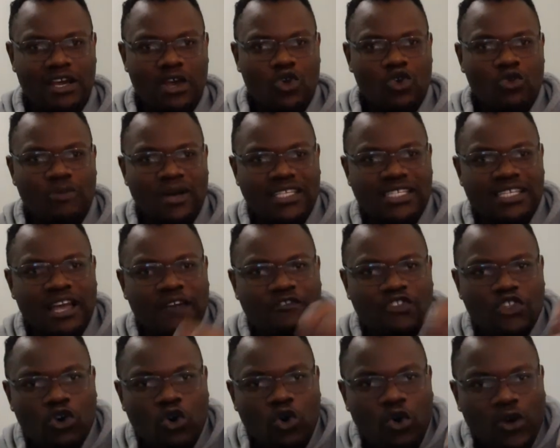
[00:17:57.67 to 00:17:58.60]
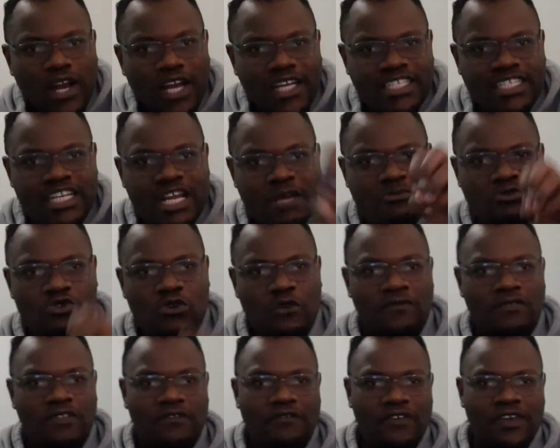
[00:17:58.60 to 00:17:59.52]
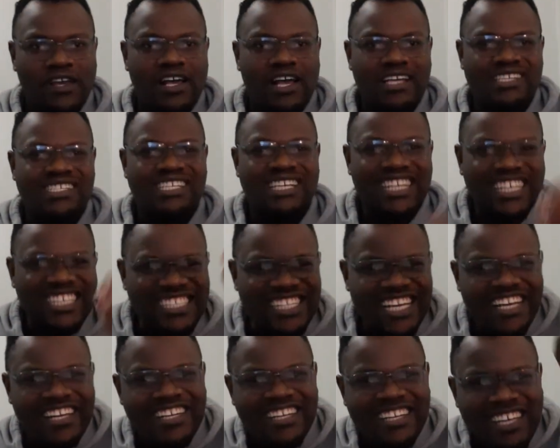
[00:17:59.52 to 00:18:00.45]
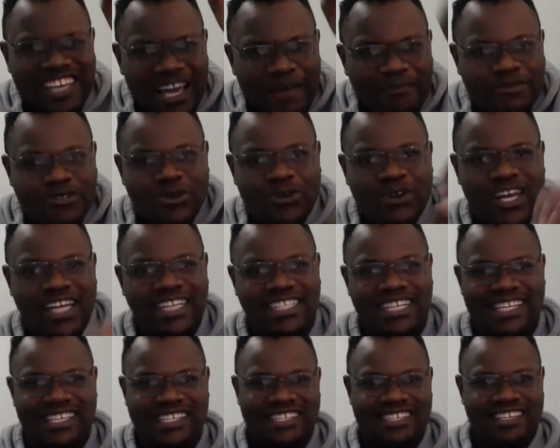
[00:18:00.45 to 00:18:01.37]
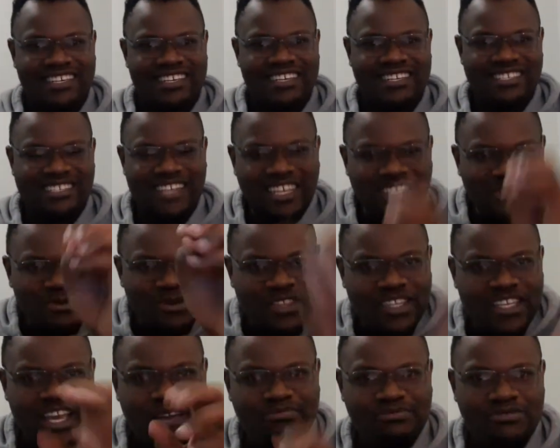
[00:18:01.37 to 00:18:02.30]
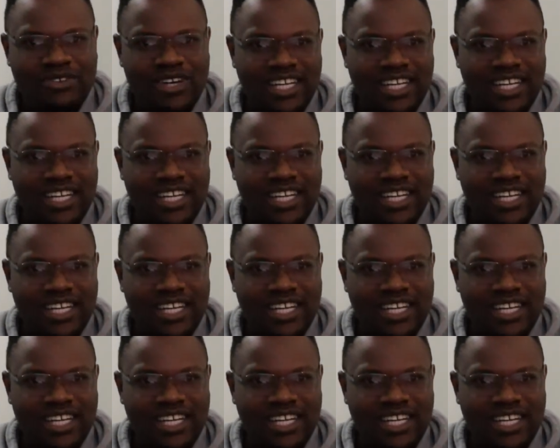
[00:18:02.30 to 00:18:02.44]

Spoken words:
You must have the correct names of the figures written in capital letters, starting with capital